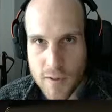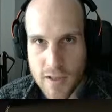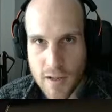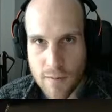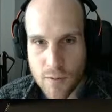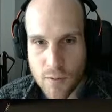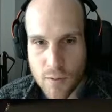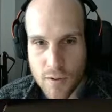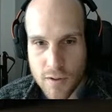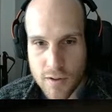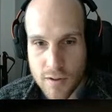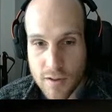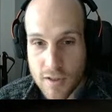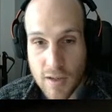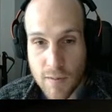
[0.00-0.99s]
step forward. It
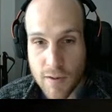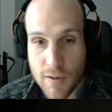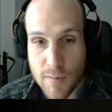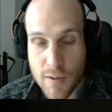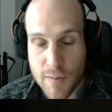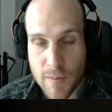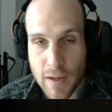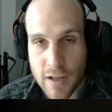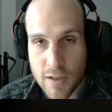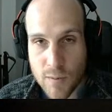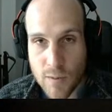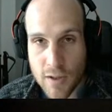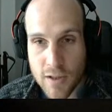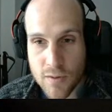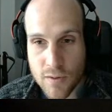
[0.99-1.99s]
doesn't happen if you press back
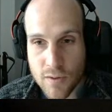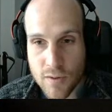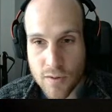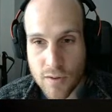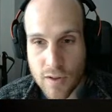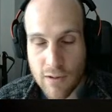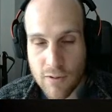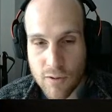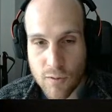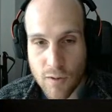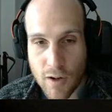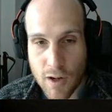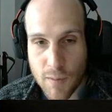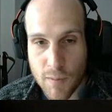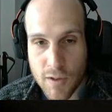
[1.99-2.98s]
twice, or left or
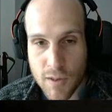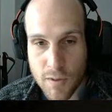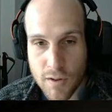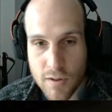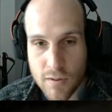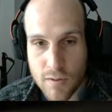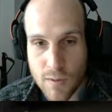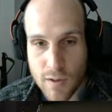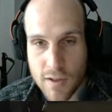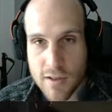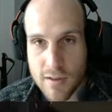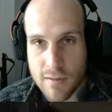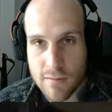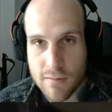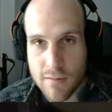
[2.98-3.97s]
right, but W
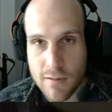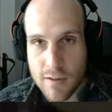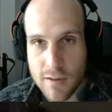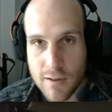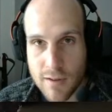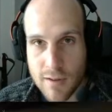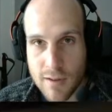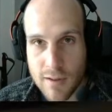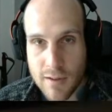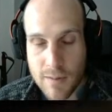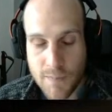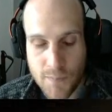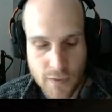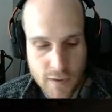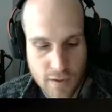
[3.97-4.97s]
twice.
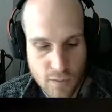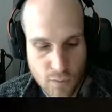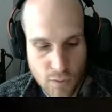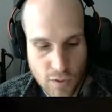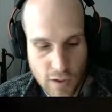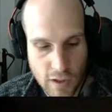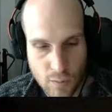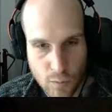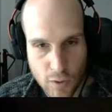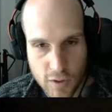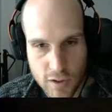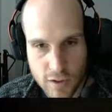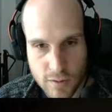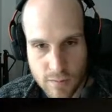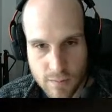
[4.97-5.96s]
Oh, yeah, 1,
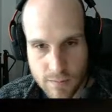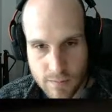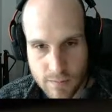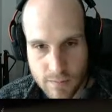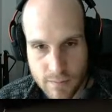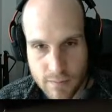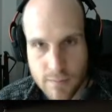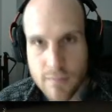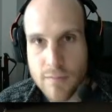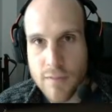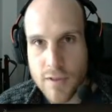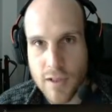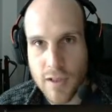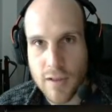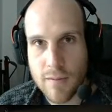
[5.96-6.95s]
2.
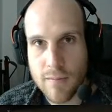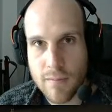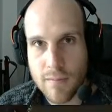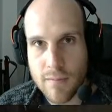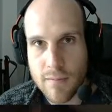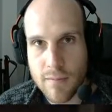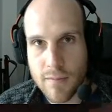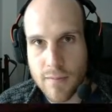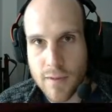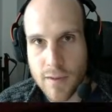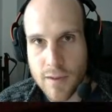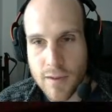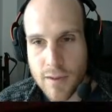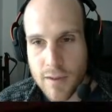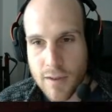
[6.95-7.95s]
See?
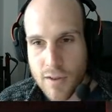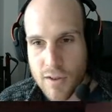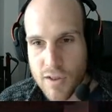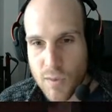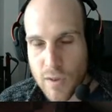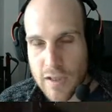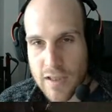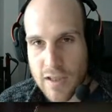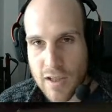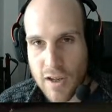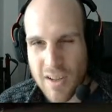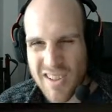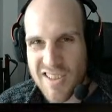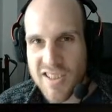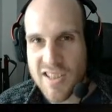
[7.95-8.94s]
Because I wanted to
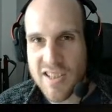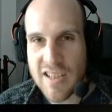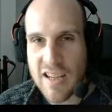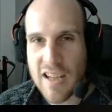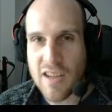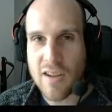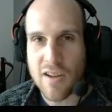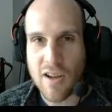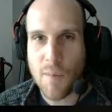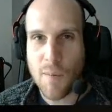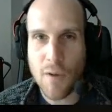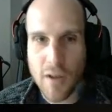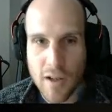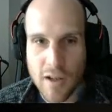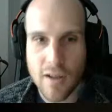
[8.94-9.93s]
kind of sneak up
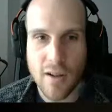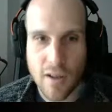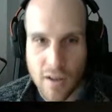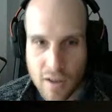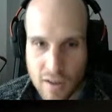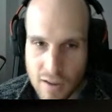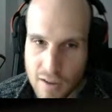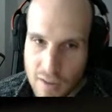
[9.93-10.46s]
on it, like